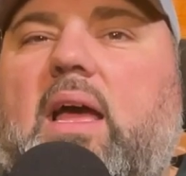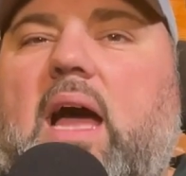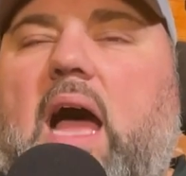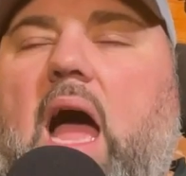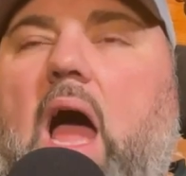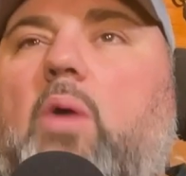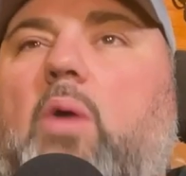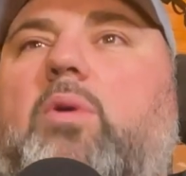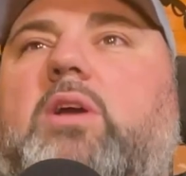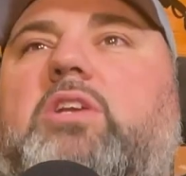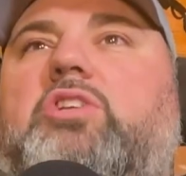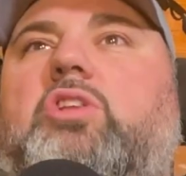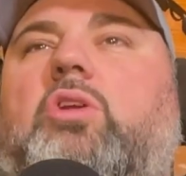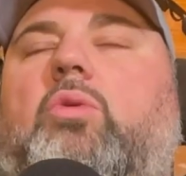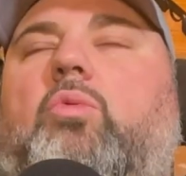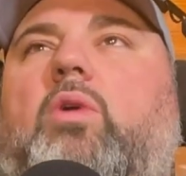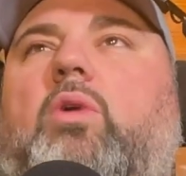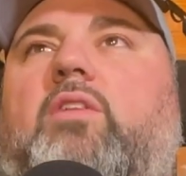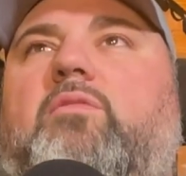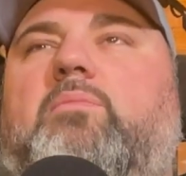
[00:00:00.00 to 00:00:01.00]
I wish there
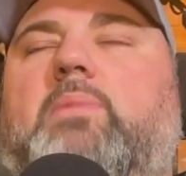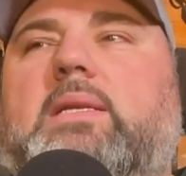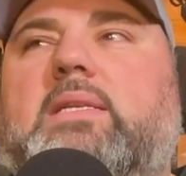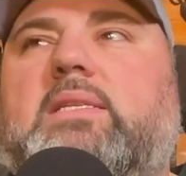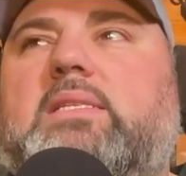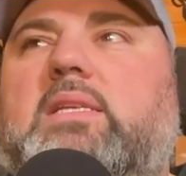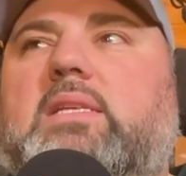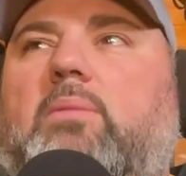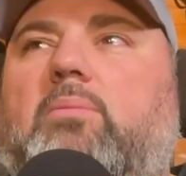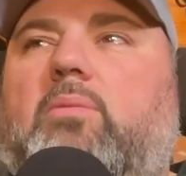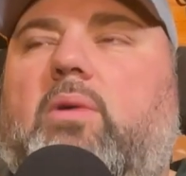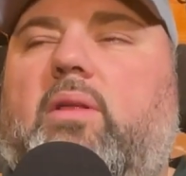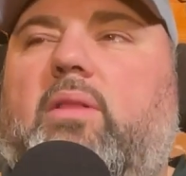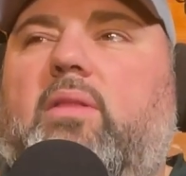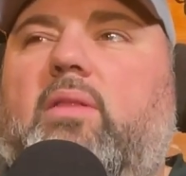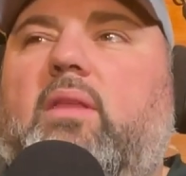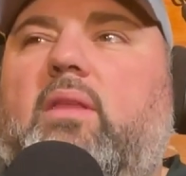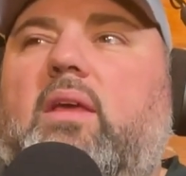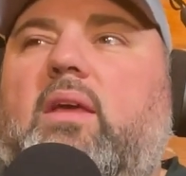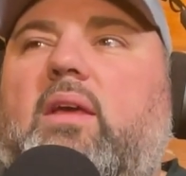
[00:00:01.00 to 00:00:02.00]
would have been
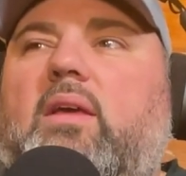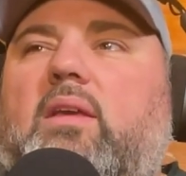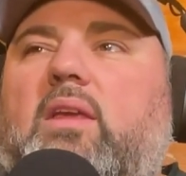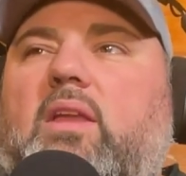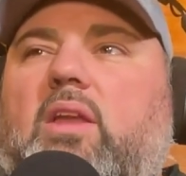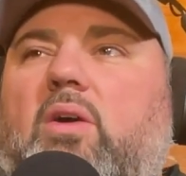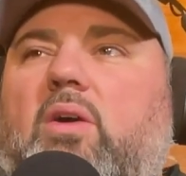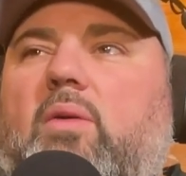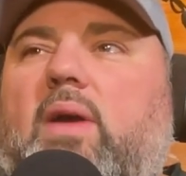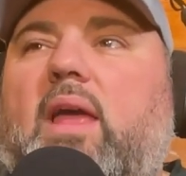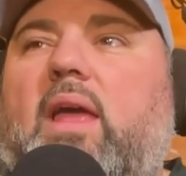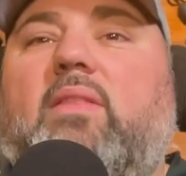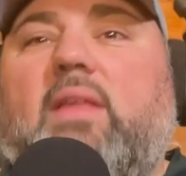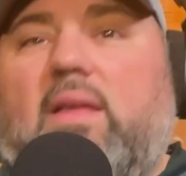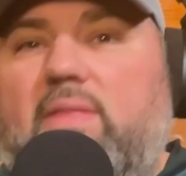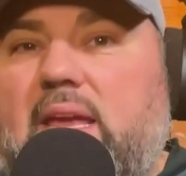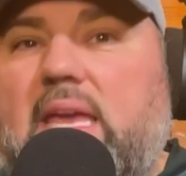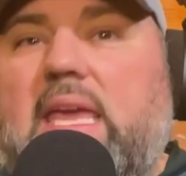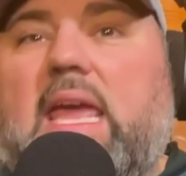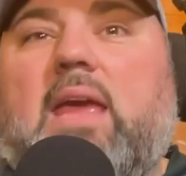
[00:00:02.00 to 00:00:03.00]
someone, you know, and,
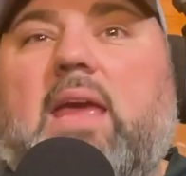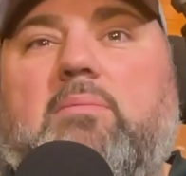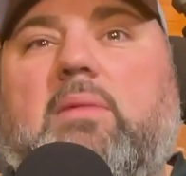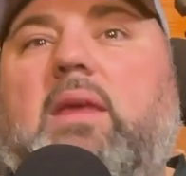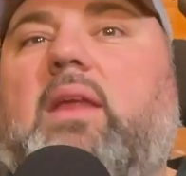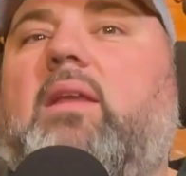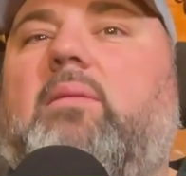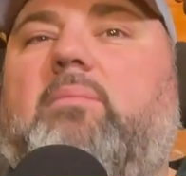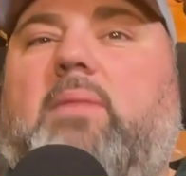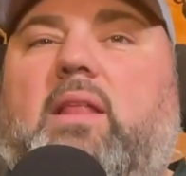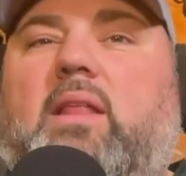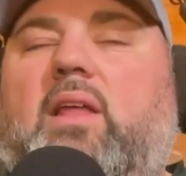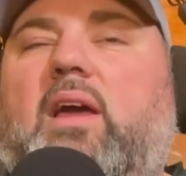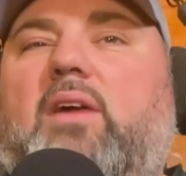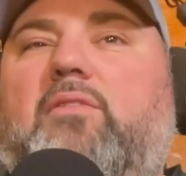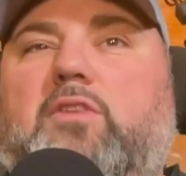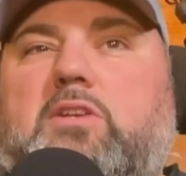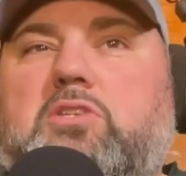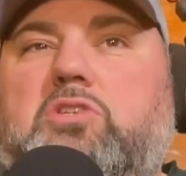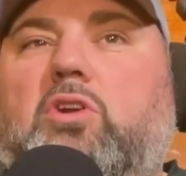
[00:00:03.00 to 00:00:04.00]
and they came in in my
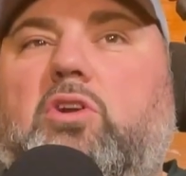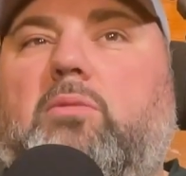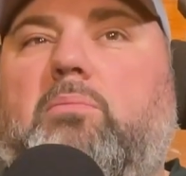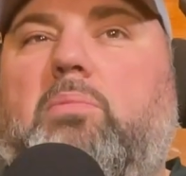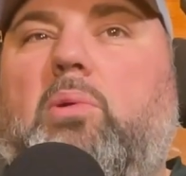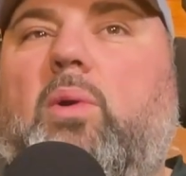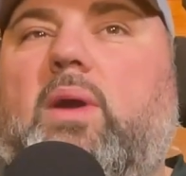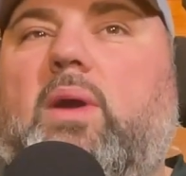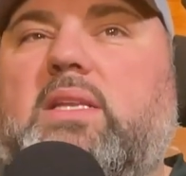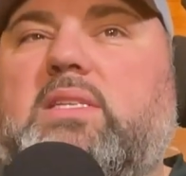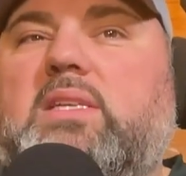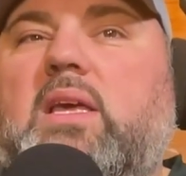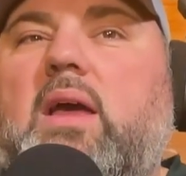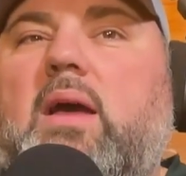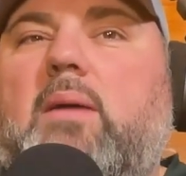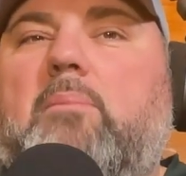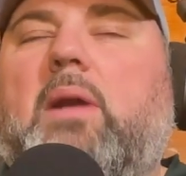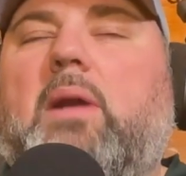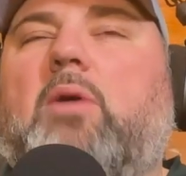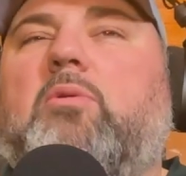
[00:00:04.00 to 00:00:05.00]
life at certain points,
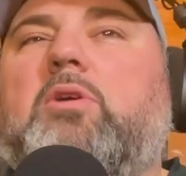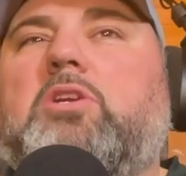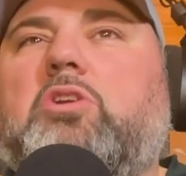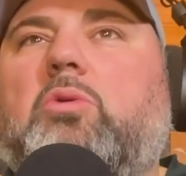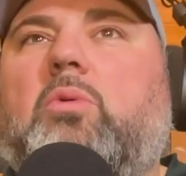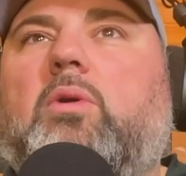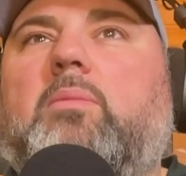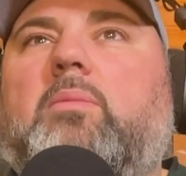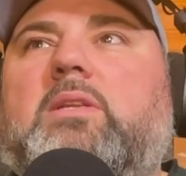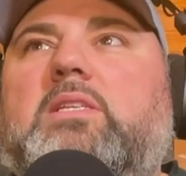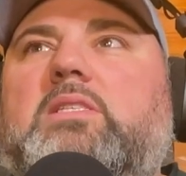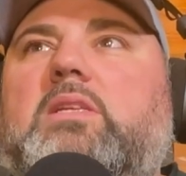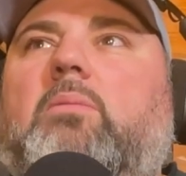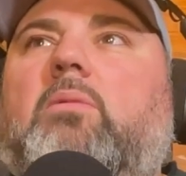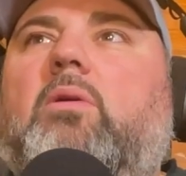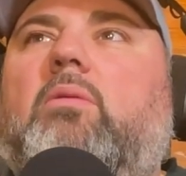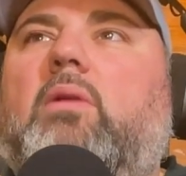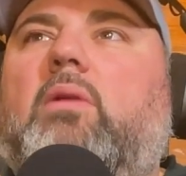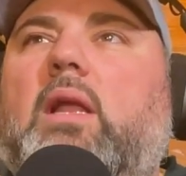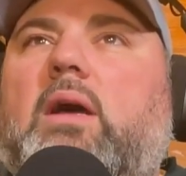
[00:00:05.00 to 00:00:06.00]
but I wish there would have been
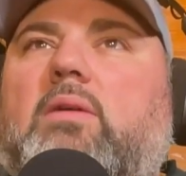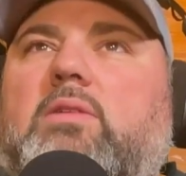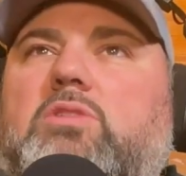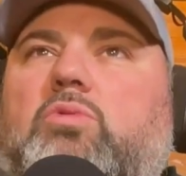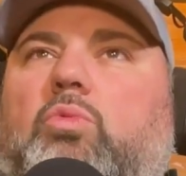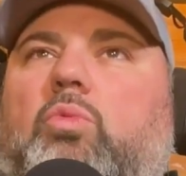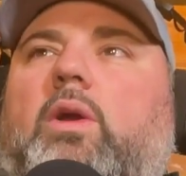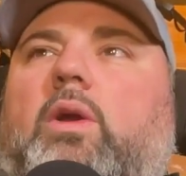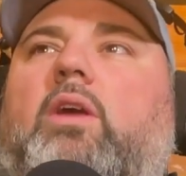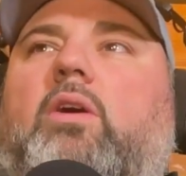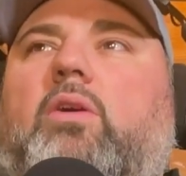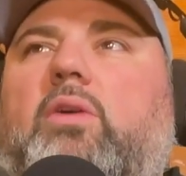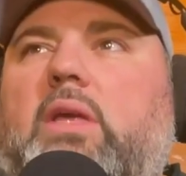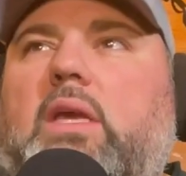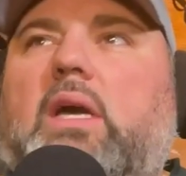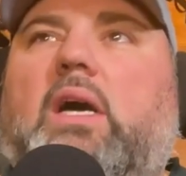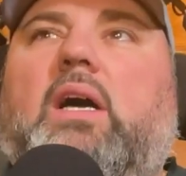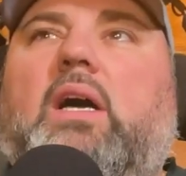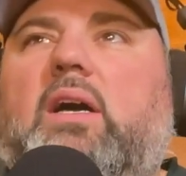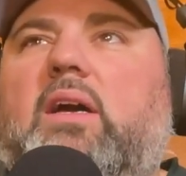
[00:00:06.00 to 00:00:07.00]
someone when I was real
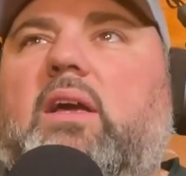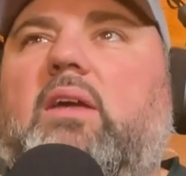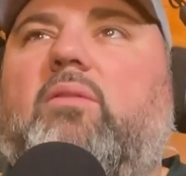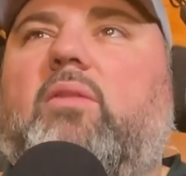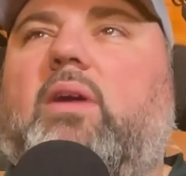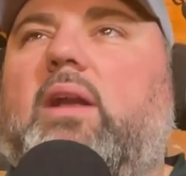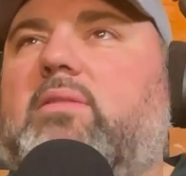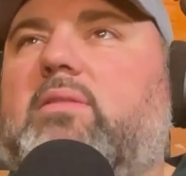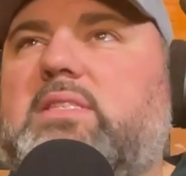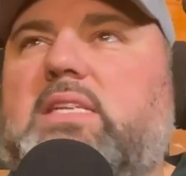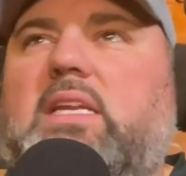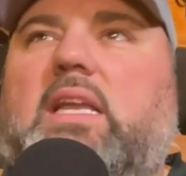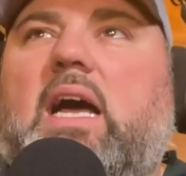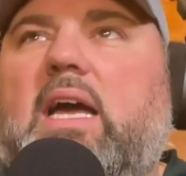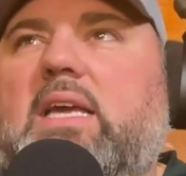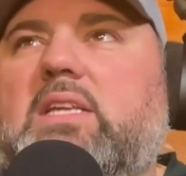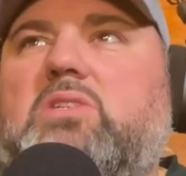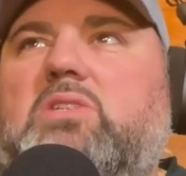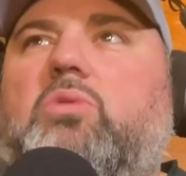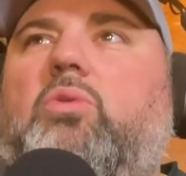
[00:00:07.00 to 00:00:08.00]
young, when I was in
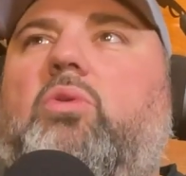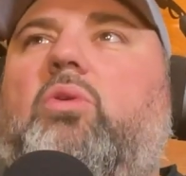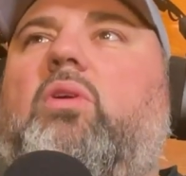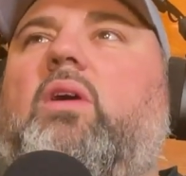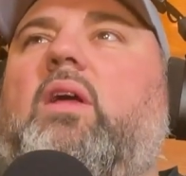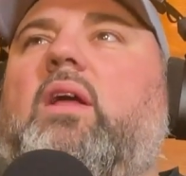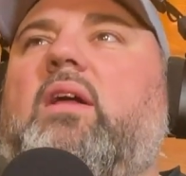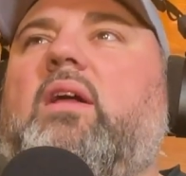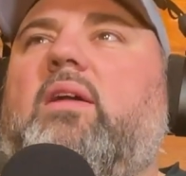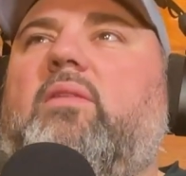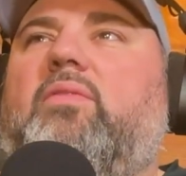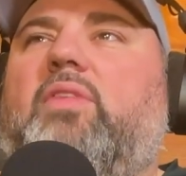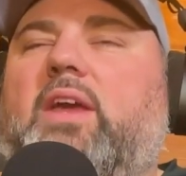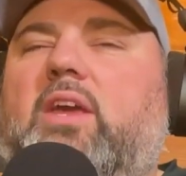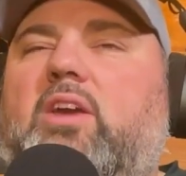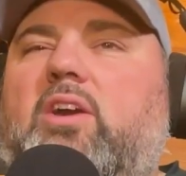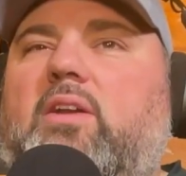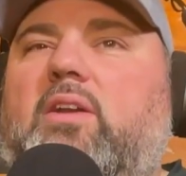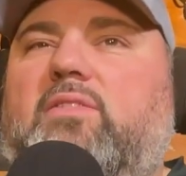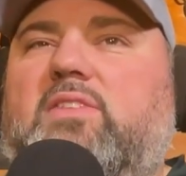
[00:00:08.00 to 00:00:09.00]
high school, that
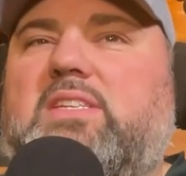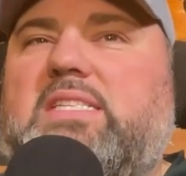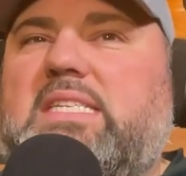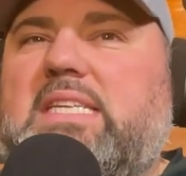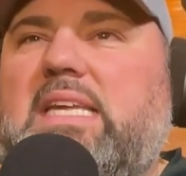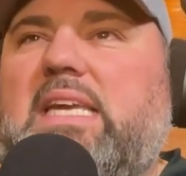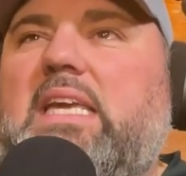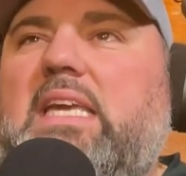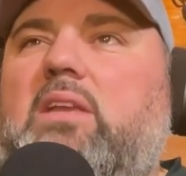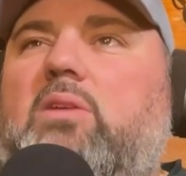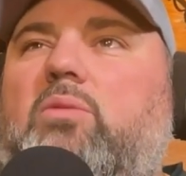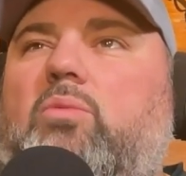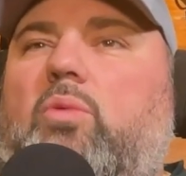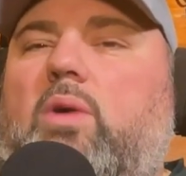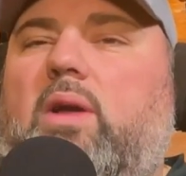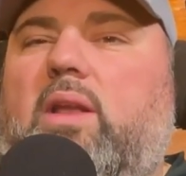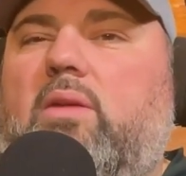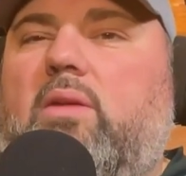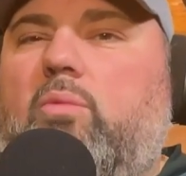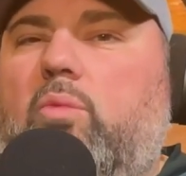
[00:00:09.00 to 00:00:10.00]
could have seen
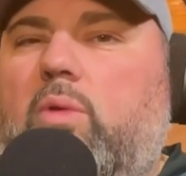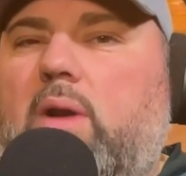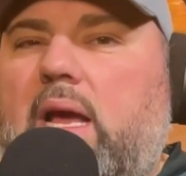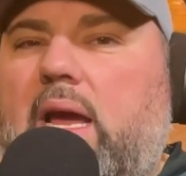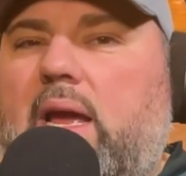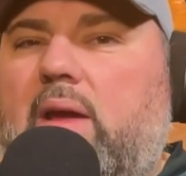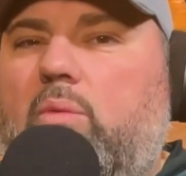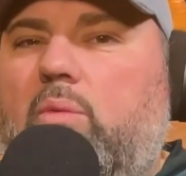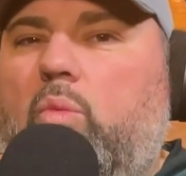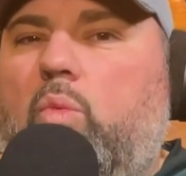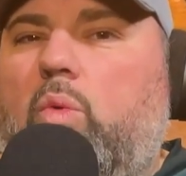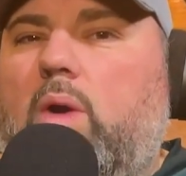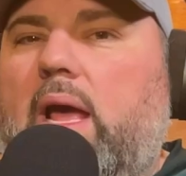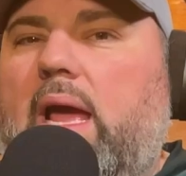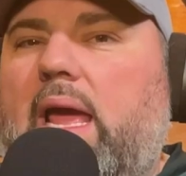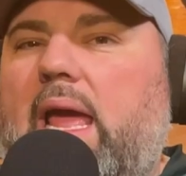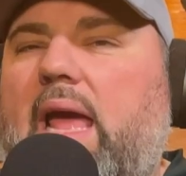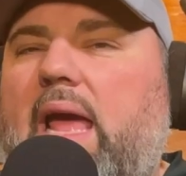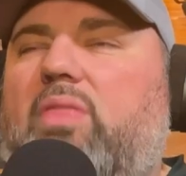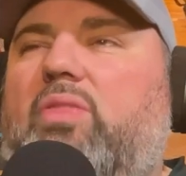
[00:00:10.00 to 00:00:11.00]
what, what I, what I
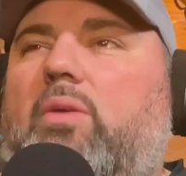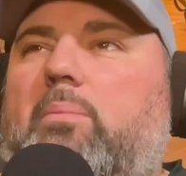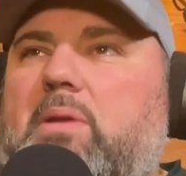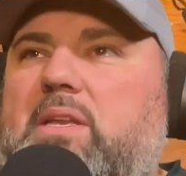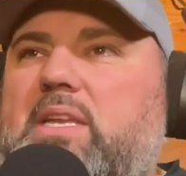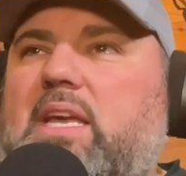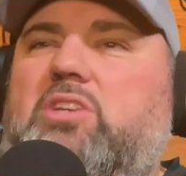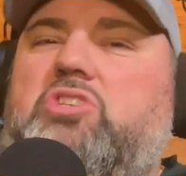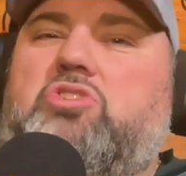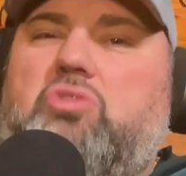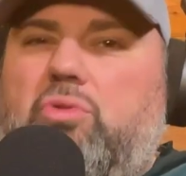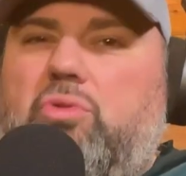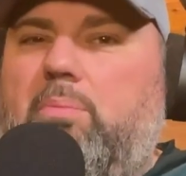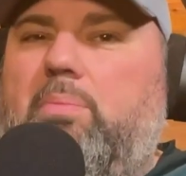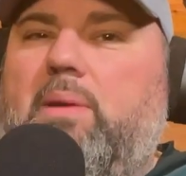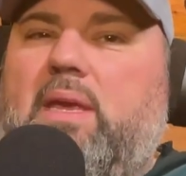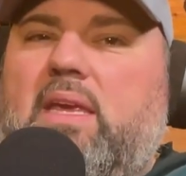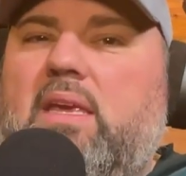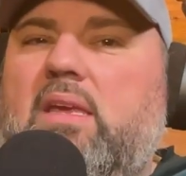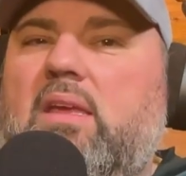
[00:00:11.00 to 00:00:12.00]
had the potential to
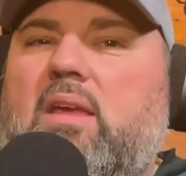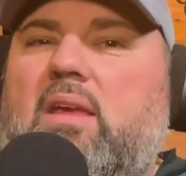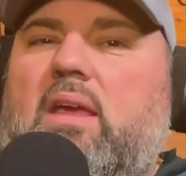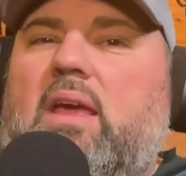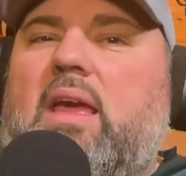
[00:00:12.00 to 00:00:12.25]
be.